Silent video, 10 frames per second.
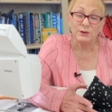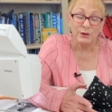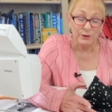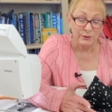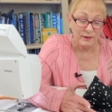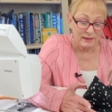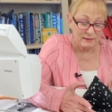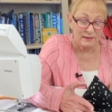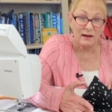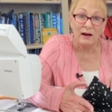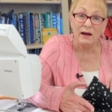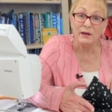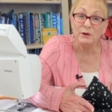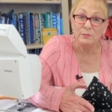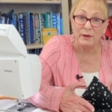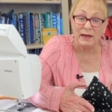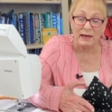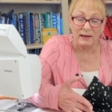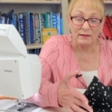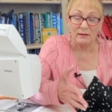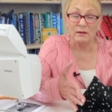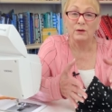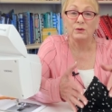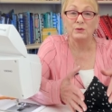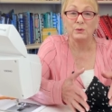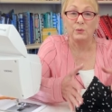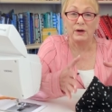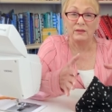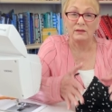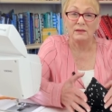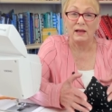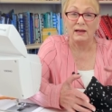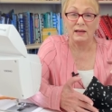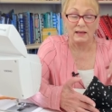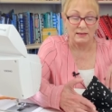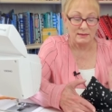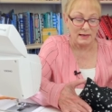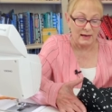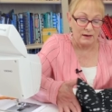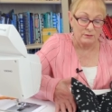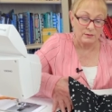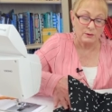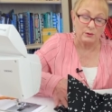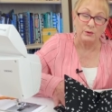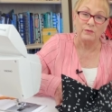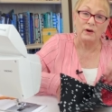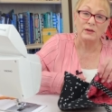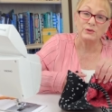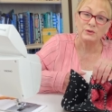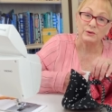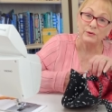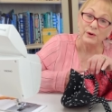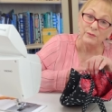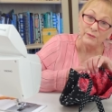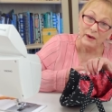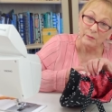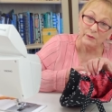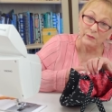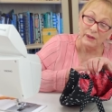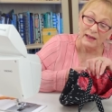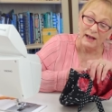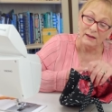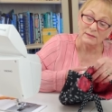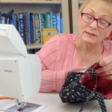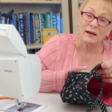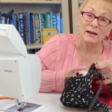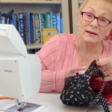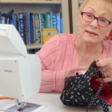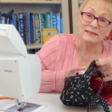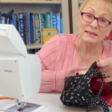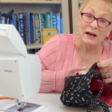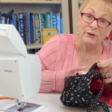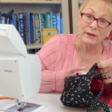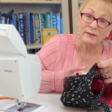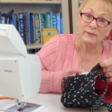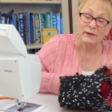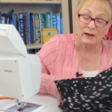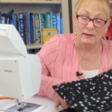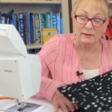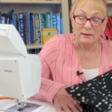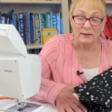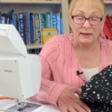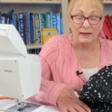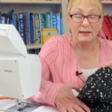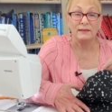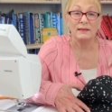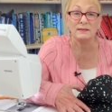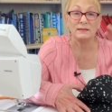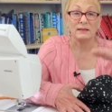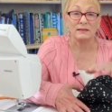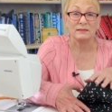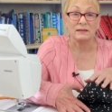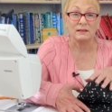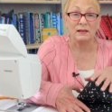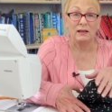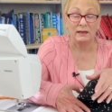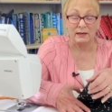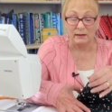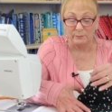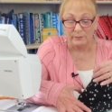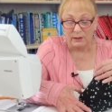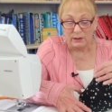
turn the entire bag to where the lining is out. So you've got your fabric for the outside is now inside, and this is the lining.